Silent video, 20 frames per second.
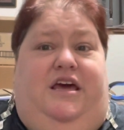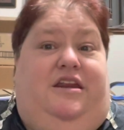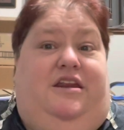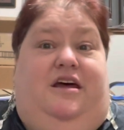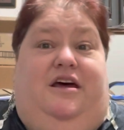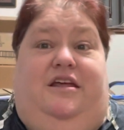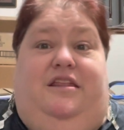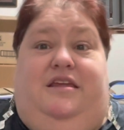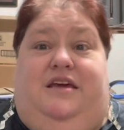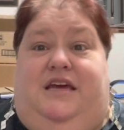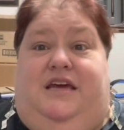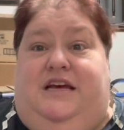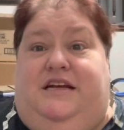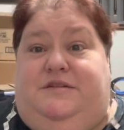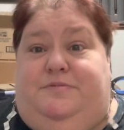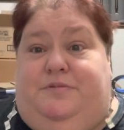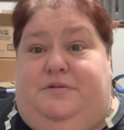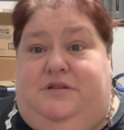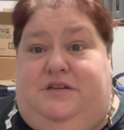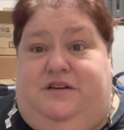None of the kids
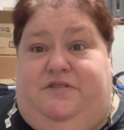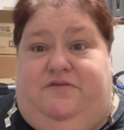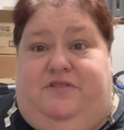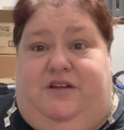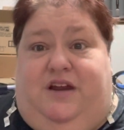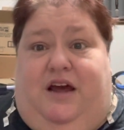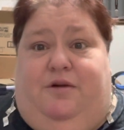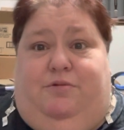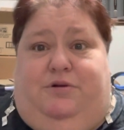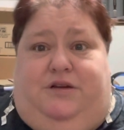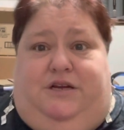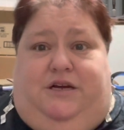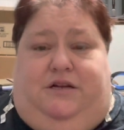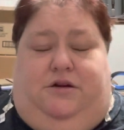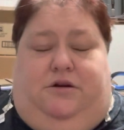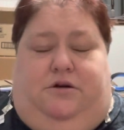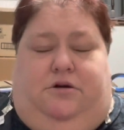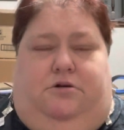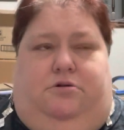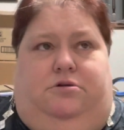believed that I went down
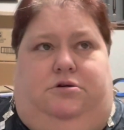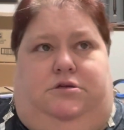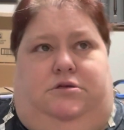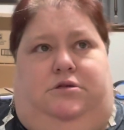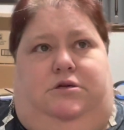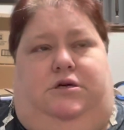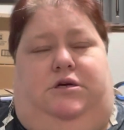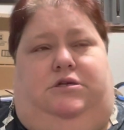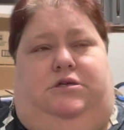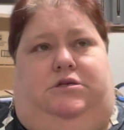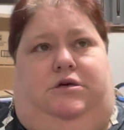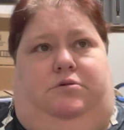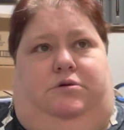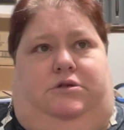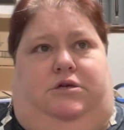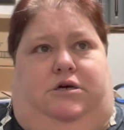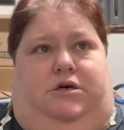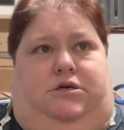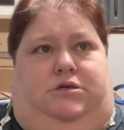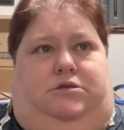there. Of course, the kids I went
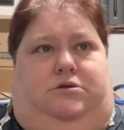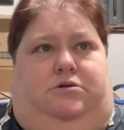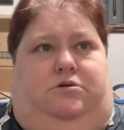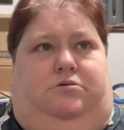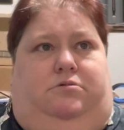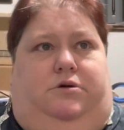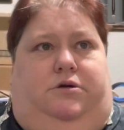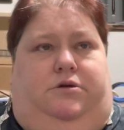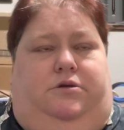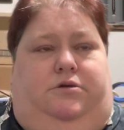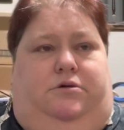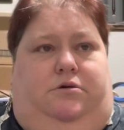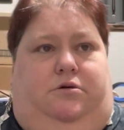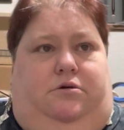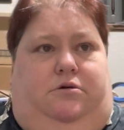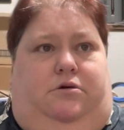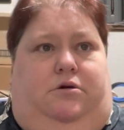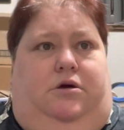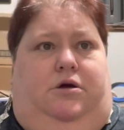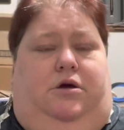to high school with,
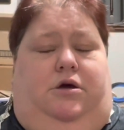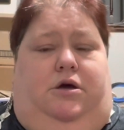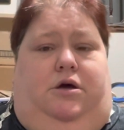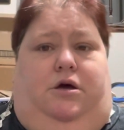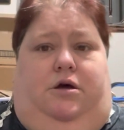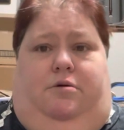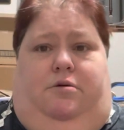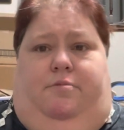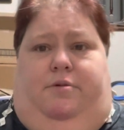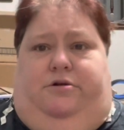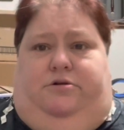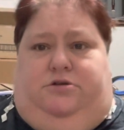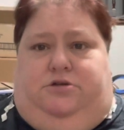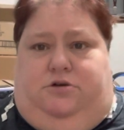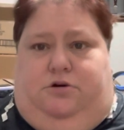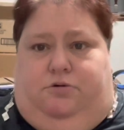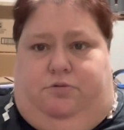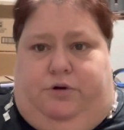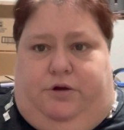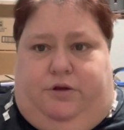or in middle
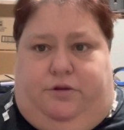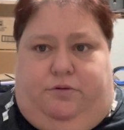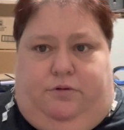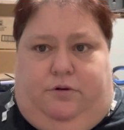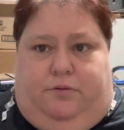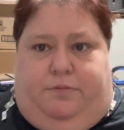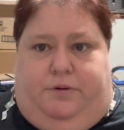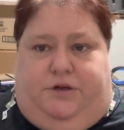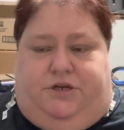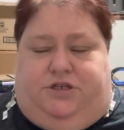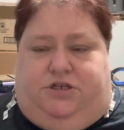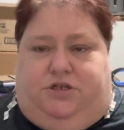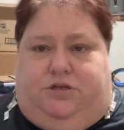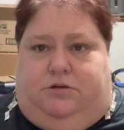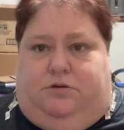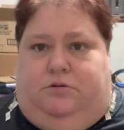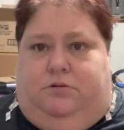school with, were a bunch of...